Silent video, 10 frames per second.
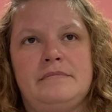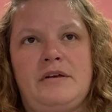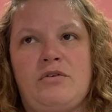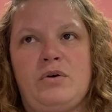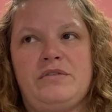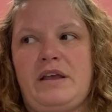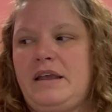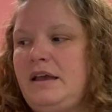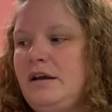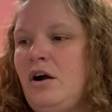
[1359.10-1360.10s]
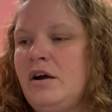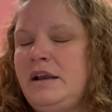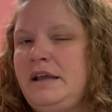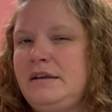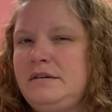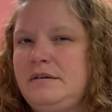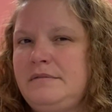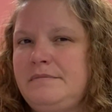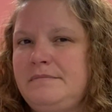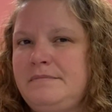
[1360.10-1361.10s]
Of course I can't. Heart and Hand?
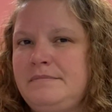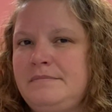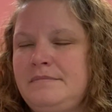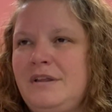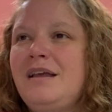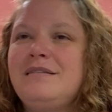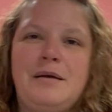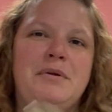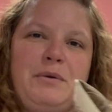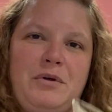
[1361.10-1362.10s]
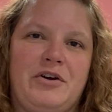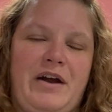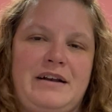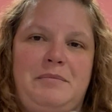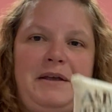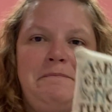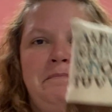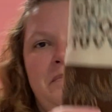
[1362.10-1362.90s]
Somebody will correct me.